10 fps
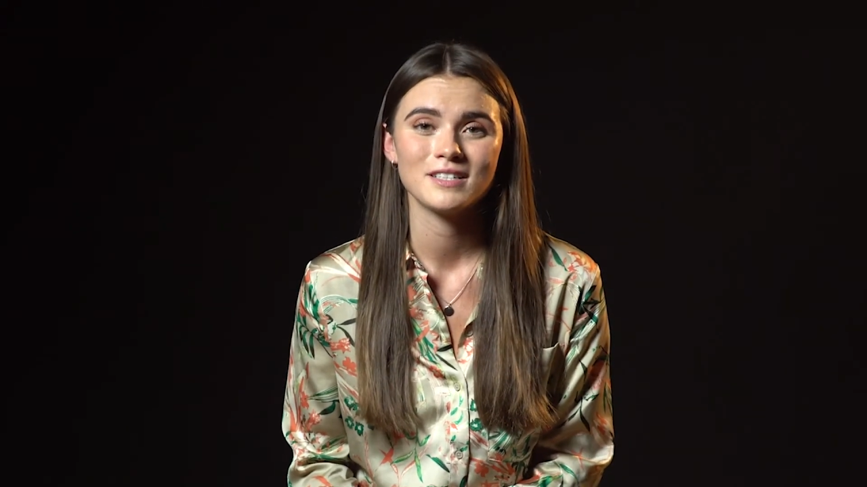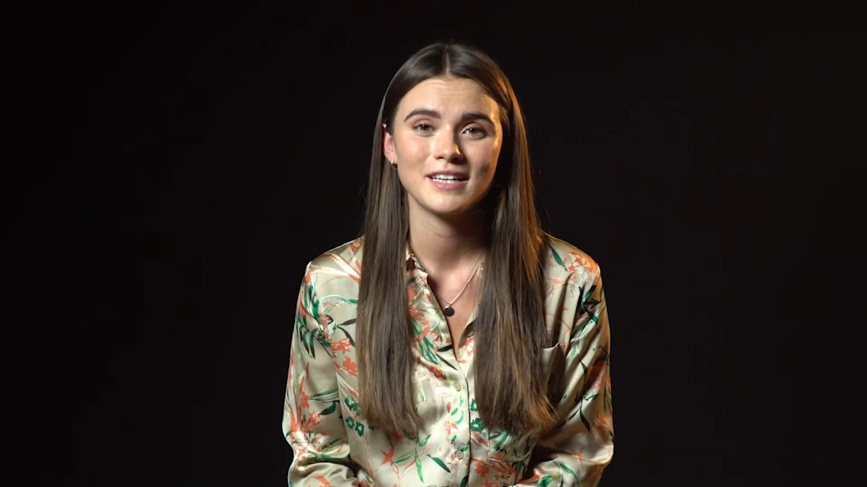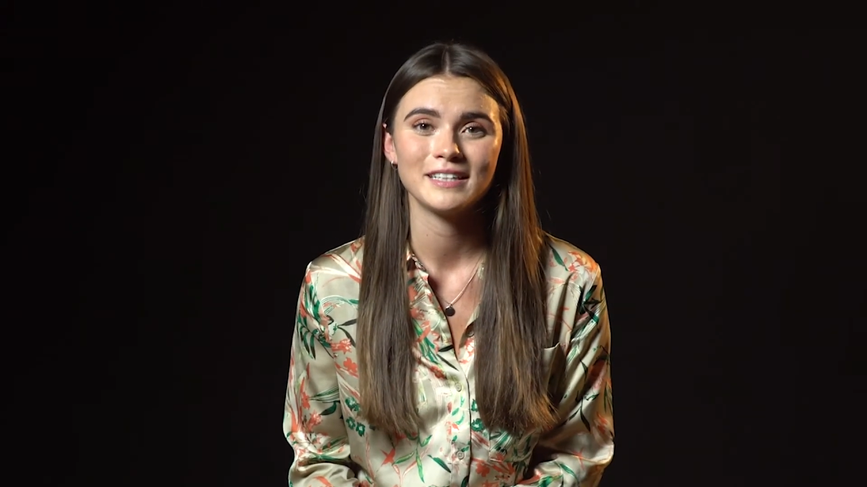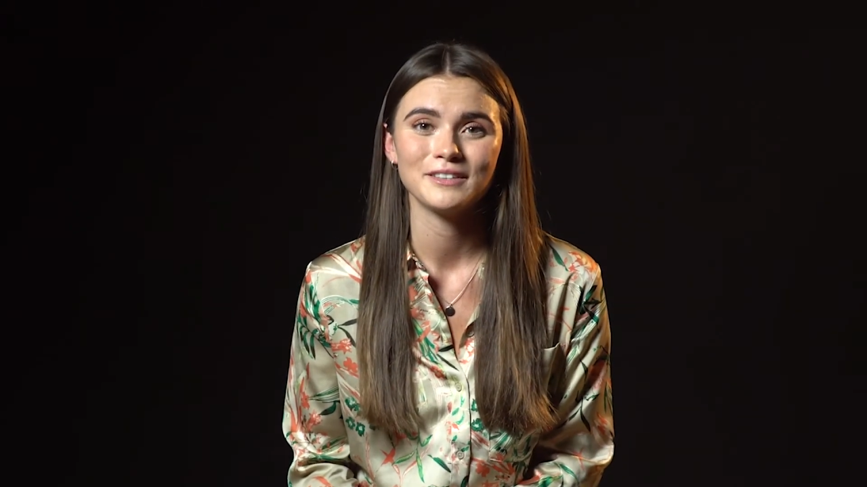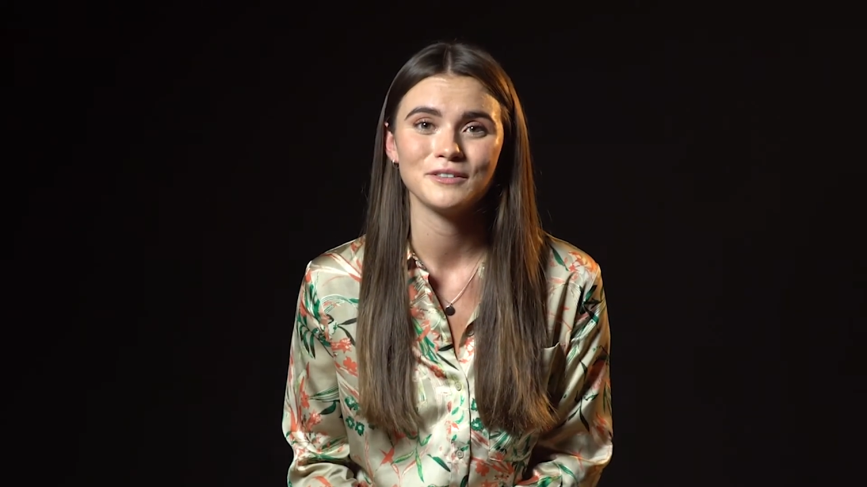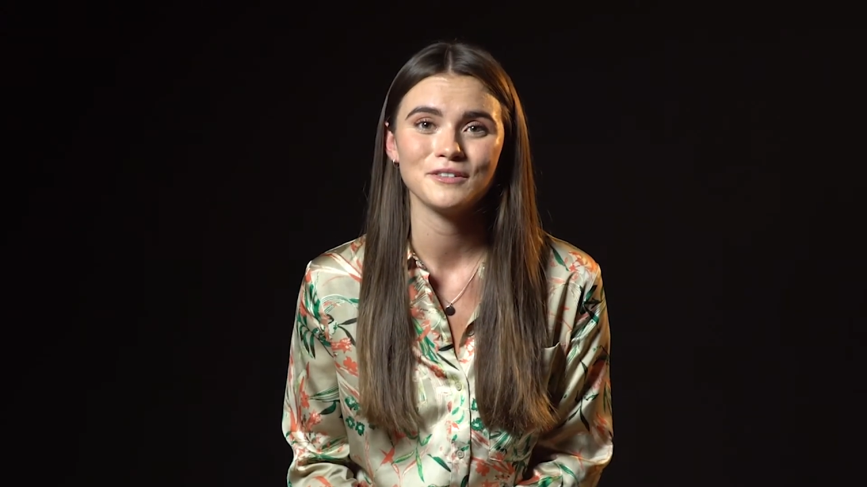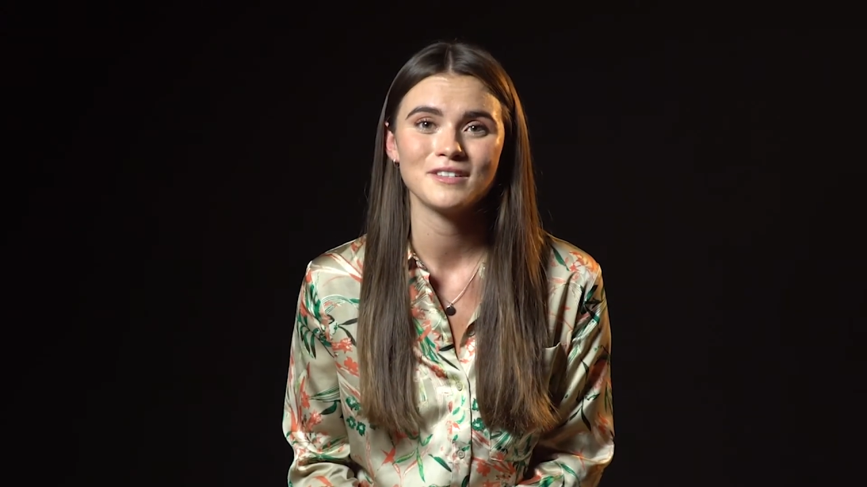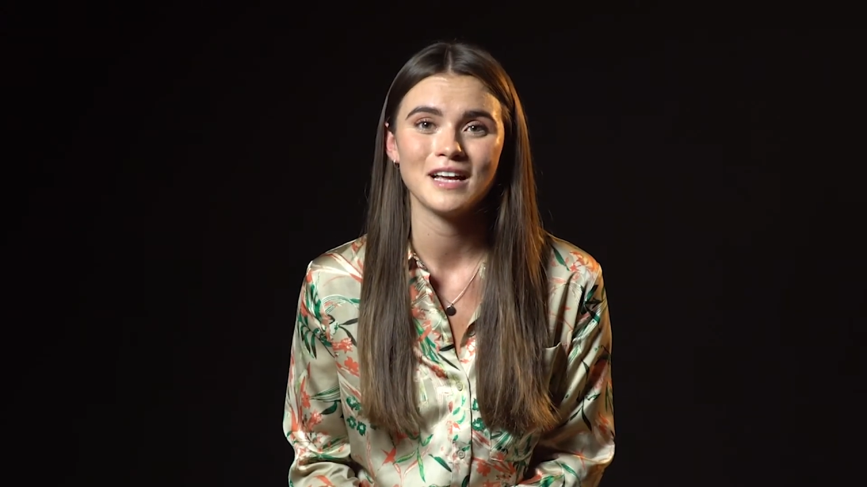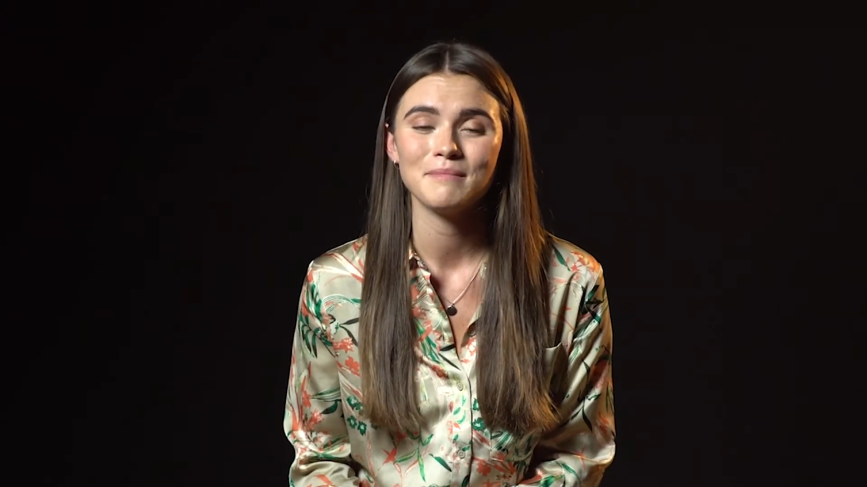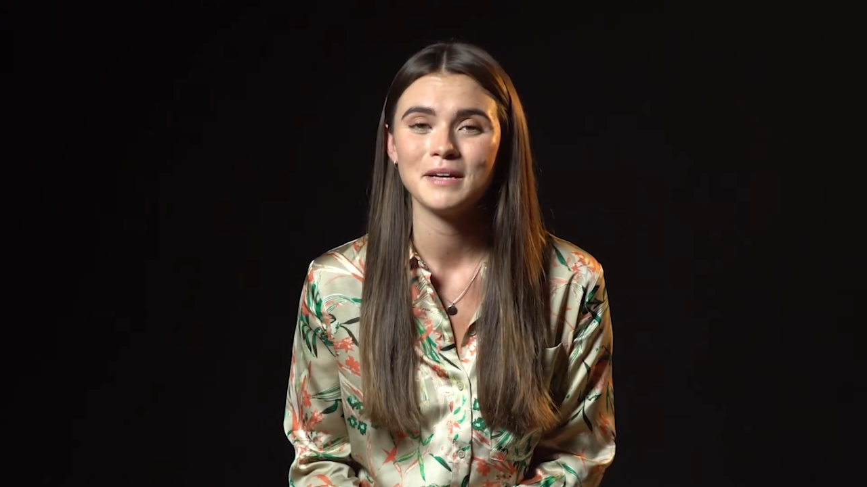
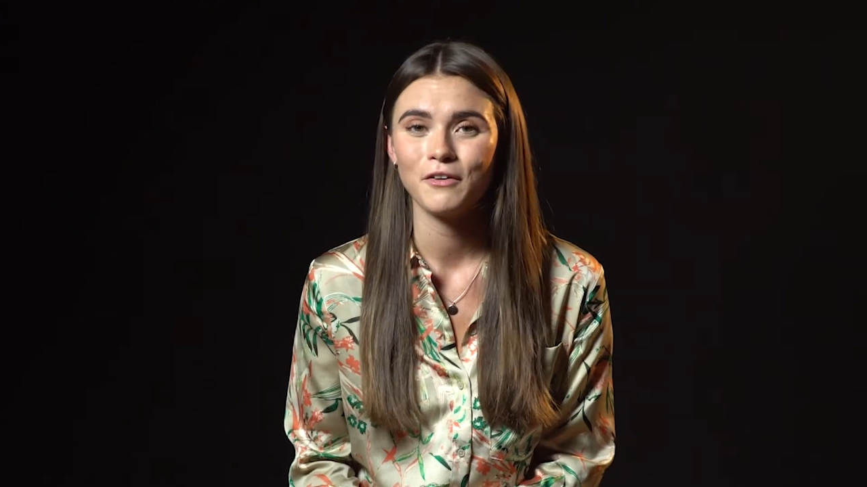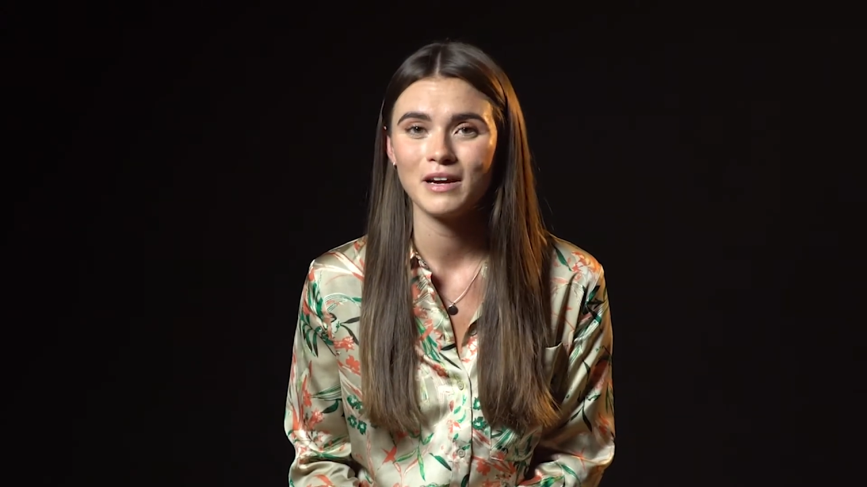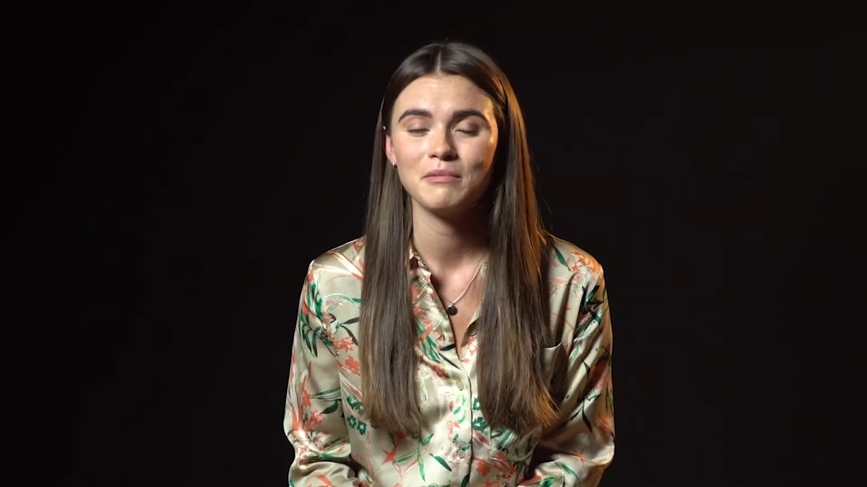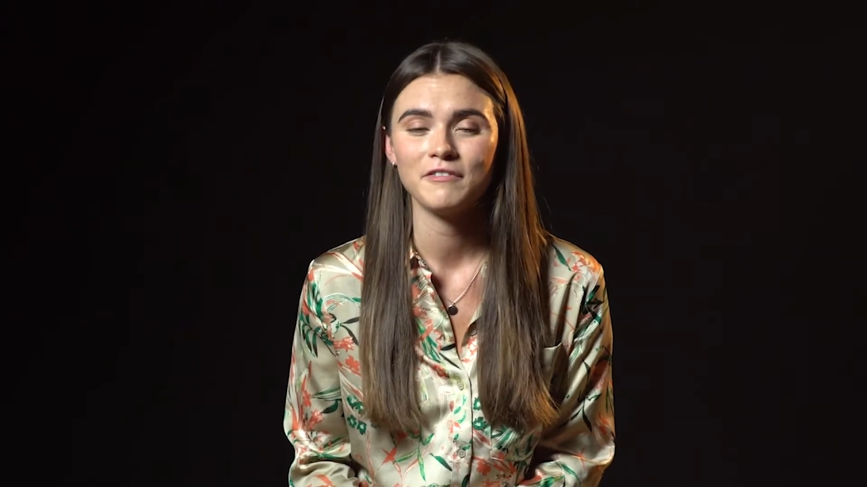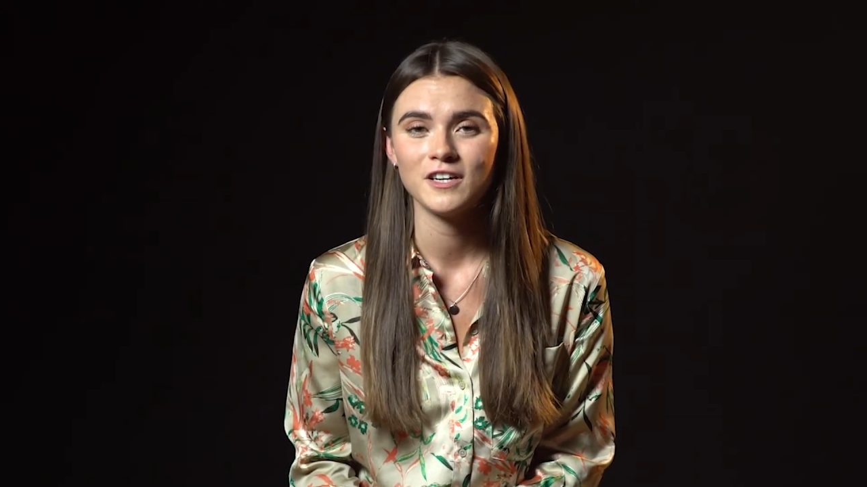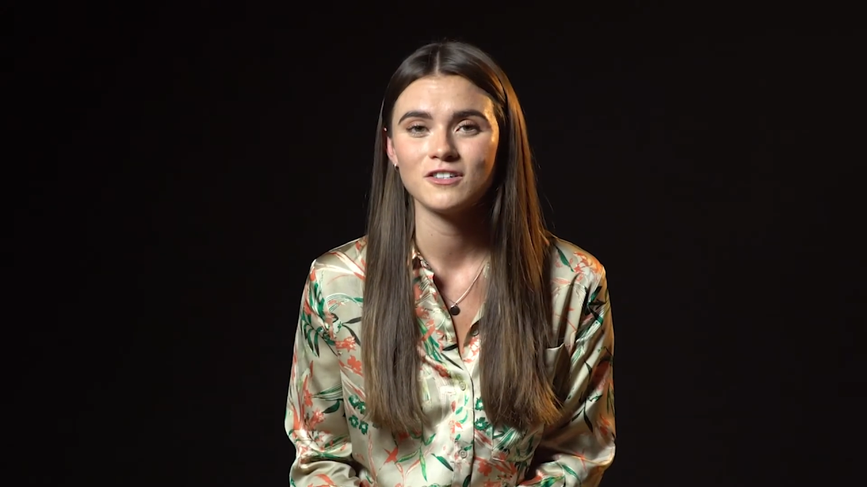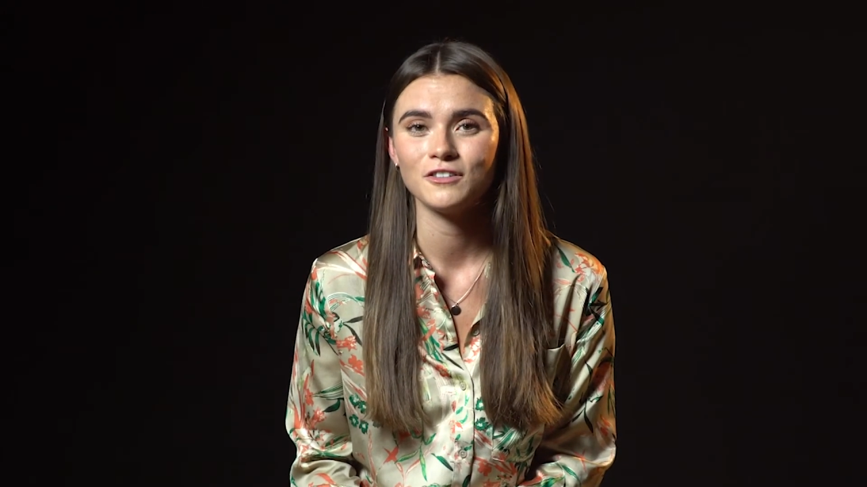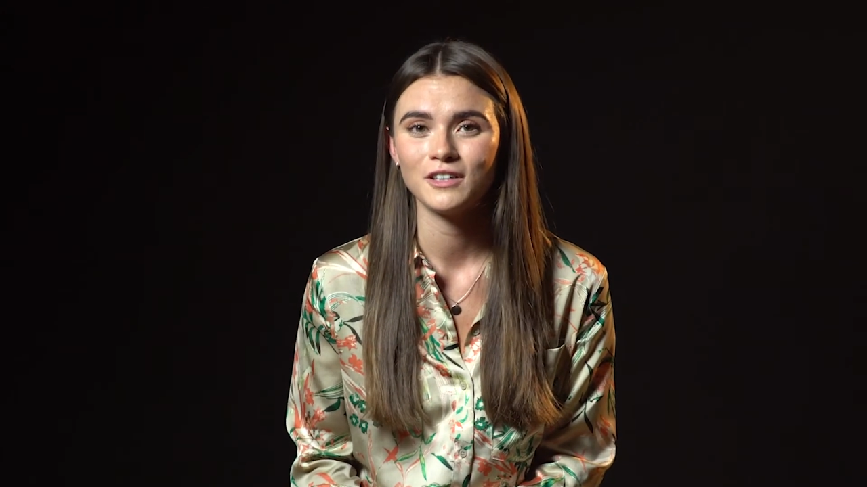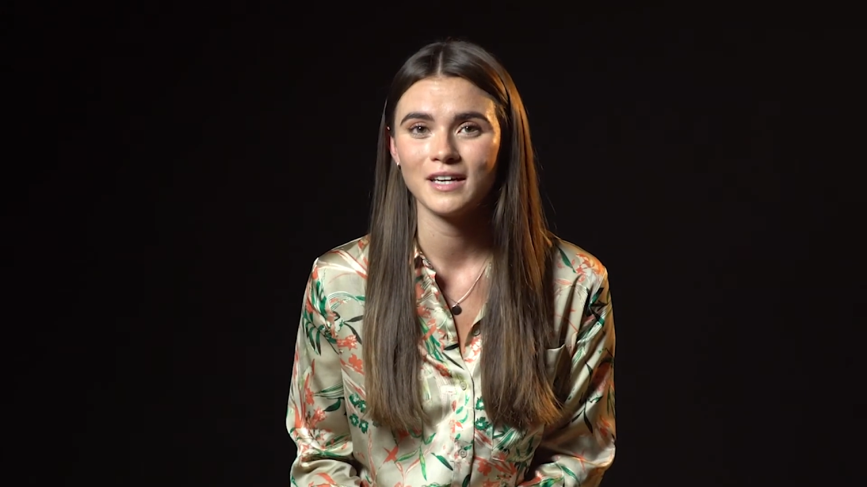skills and made great professional